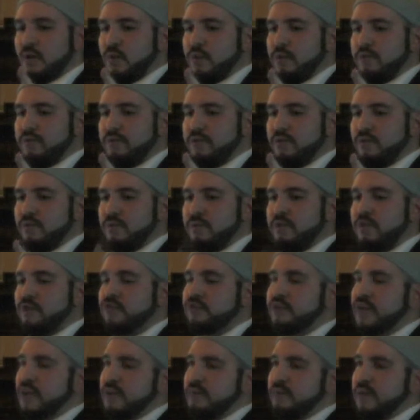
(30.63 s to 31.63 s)
with the woman
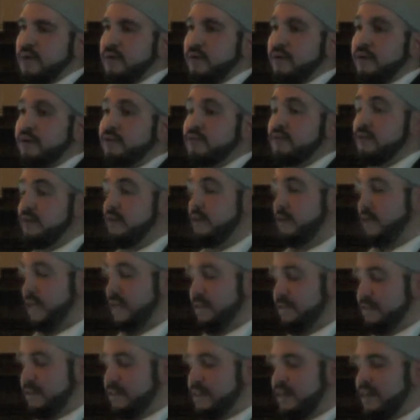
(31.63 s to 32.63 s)
who's getting married,
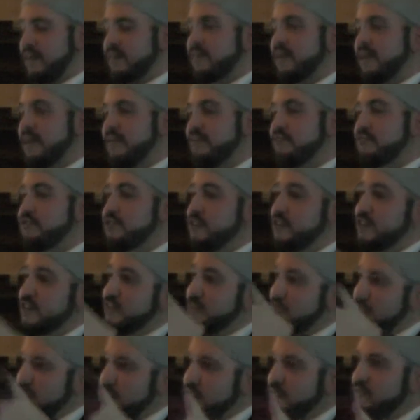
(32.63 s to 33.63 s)
even in that case, she can
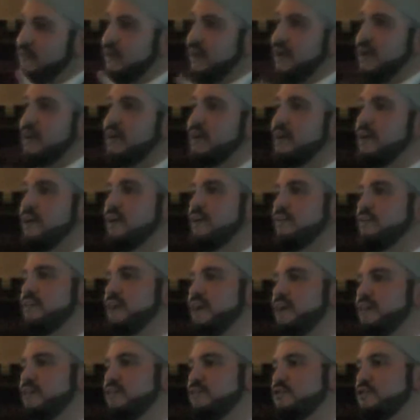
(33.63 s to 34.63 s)
specify
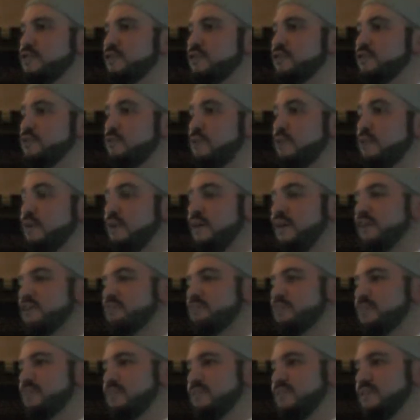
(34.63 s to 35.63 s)
that she doesn't want her
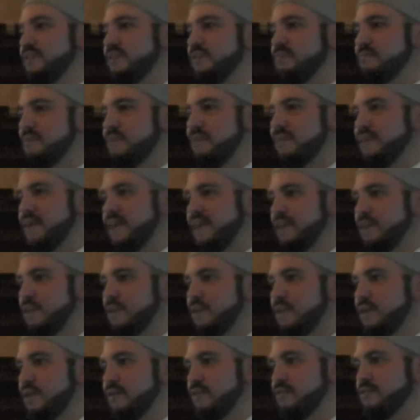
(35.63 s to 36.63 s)
husband marrying
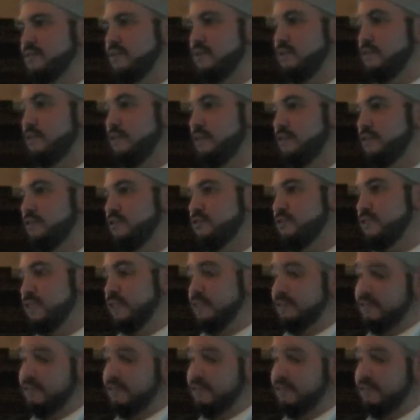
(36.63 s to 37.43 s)
anyone else on the contract.